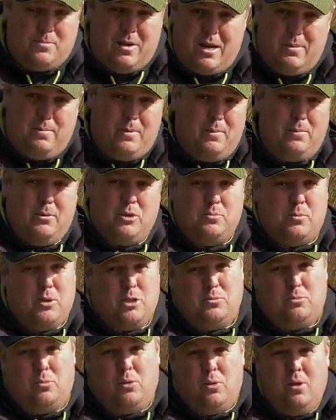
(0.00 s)
many people as
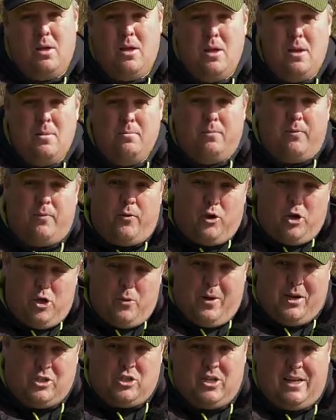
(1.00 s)
possible before
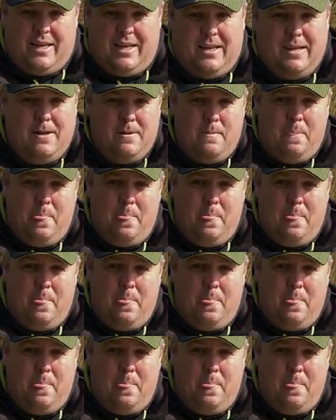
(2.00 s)
you actually